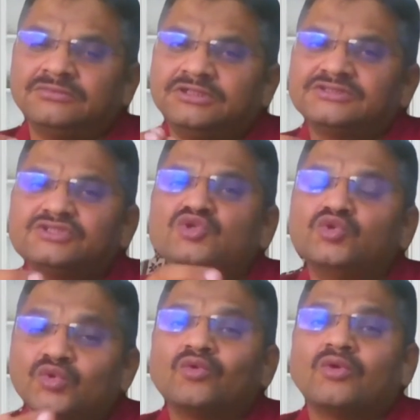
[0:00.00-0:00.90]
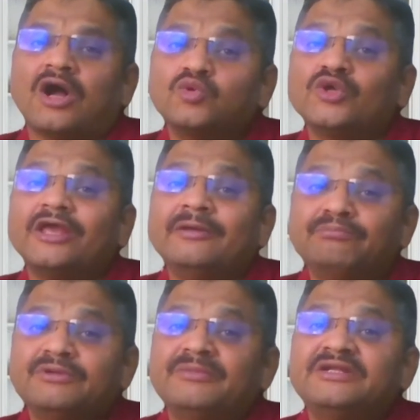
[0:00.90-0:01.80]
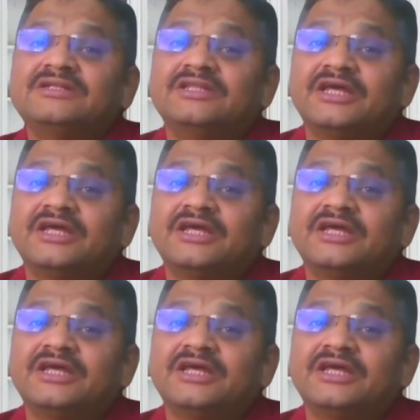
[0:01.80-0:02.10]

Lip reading: doesn't know how to implement